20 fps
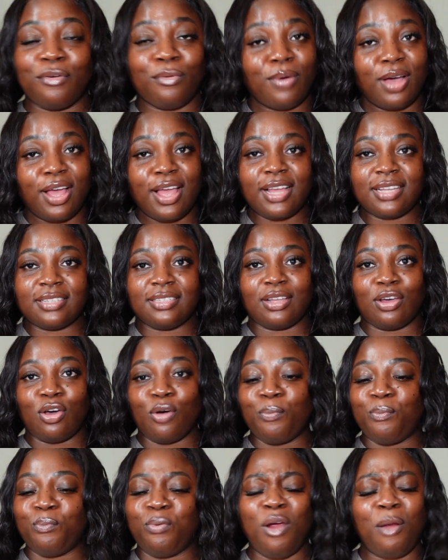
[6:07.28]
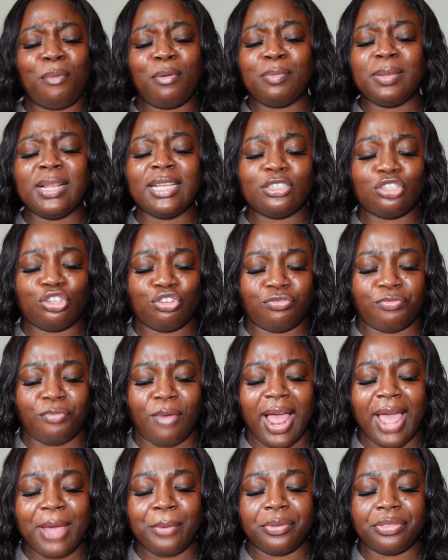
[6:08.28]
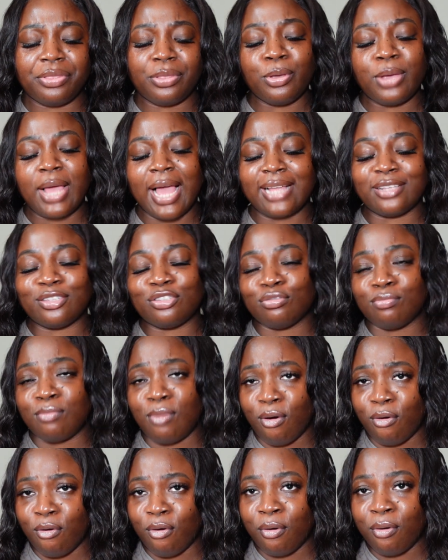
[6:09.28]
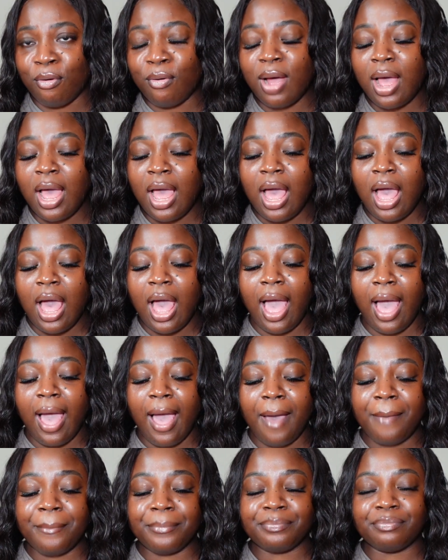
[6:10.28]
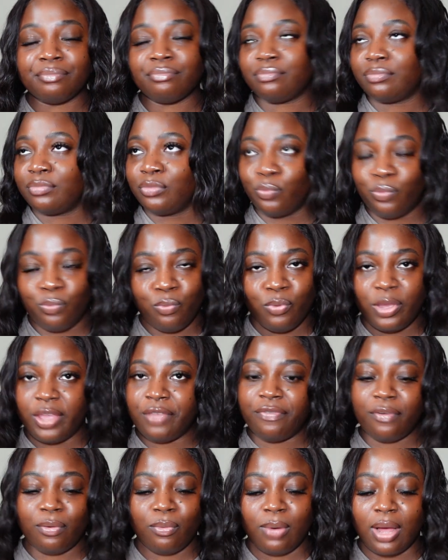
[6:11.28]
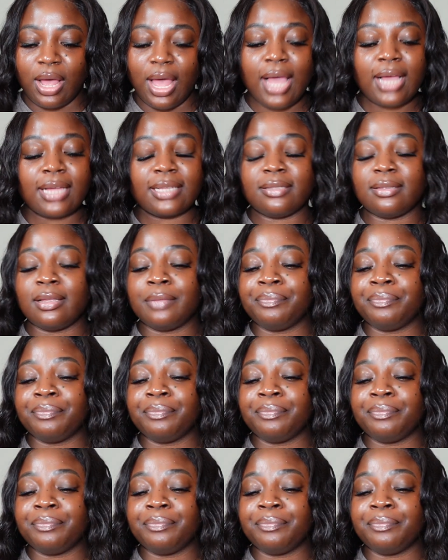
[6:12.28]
it works. I'll probably try with you guys tomorrow. If it works,